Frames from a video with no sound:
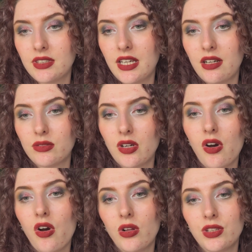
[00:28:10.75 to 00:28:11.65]
down
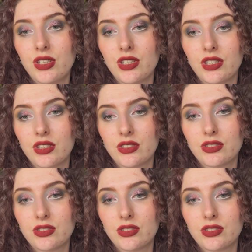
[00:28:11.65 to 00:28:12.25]
all the